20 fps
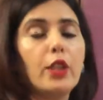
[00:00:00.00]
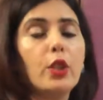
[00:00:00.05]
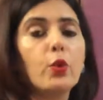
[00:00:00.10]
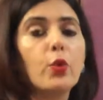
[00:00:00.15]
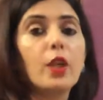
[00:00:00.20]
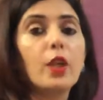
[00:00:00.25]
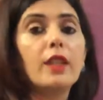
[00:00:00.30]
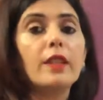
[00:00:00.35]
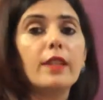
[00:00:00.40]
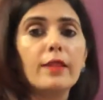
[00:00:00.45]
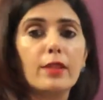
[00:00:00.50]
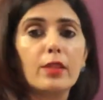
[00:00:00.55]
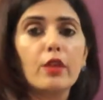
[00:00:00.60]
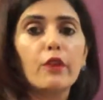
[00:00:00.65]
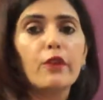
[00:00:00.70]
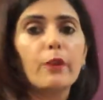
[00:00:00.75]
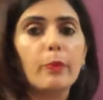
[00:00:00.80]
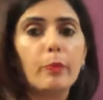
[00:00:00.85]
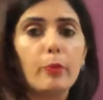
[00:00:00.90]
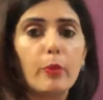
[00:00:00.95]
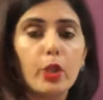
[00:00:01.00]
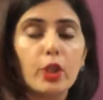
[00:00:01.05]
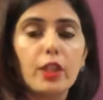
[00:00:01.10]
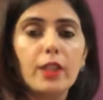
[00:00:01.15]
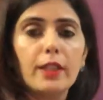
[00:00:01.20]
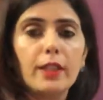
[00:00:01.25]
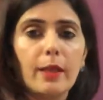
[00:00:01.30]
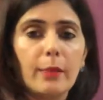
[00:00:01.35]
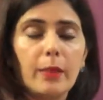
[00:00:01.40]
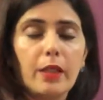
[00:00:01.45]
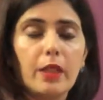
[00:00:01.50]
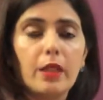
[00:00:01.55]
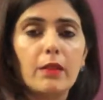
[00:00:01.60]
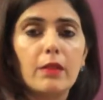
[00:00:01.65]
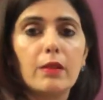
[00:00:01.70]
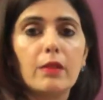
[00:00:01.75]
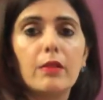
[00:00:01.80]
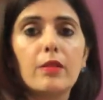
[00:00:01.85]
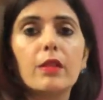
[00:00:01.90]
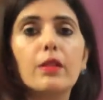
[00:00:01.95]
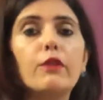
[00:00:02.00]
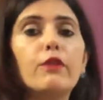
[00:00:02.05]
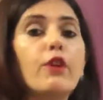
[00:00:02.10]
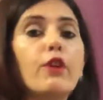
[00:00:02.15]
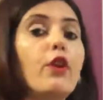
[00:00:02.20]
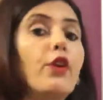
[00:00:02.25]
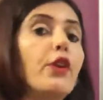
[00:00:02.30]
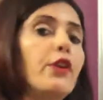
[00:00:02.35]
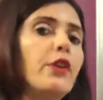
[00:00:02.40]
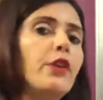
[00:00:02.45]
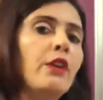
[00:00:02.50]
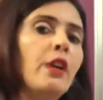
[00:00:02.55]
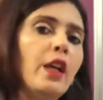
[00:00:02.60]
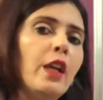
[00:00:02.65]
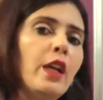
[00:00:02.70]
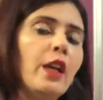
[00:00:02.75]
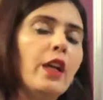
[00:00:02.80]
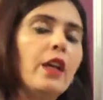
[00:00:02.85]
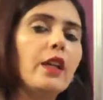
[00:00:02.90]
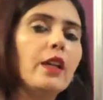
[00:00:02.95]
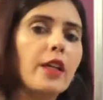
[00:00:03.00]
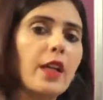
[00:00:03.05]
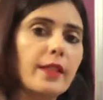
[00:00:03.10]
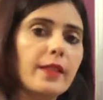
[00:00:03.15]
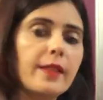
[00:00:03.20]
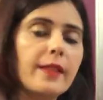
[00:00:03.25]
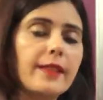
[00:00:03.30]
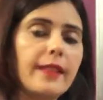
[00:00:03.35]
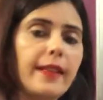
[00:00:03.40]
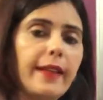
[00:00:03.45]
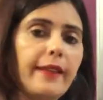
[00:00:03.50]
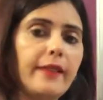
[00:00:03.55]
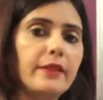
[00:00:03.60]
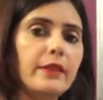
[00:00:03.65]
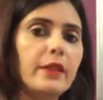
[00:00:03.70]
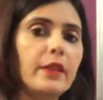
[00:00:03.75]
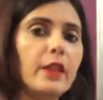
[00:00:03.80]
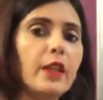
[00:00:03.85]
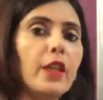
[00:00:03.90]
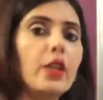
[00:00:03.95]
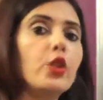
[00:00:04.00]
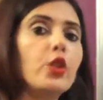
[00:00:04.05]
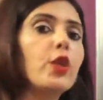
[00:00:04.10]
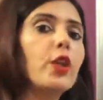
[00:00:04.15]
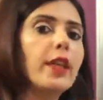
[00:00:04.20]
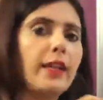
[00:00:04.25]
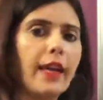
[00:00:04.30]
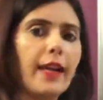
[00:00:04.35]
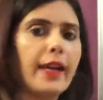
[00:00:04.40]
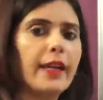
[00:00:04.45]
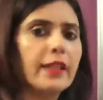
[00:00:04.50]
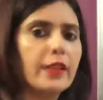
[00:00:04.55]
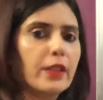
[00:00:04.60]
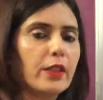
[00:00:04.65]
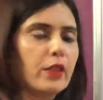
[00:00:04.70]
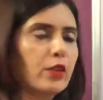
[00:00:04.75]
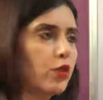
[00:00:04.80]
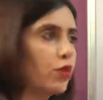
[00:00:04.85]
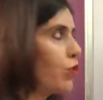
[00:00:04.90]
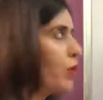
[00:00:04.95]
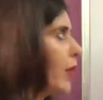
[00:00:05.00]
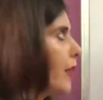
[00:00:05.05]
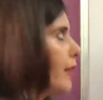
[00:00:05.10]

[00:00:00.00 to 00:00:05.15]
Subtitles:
into our list of important chemicals for class 10th, you can add this to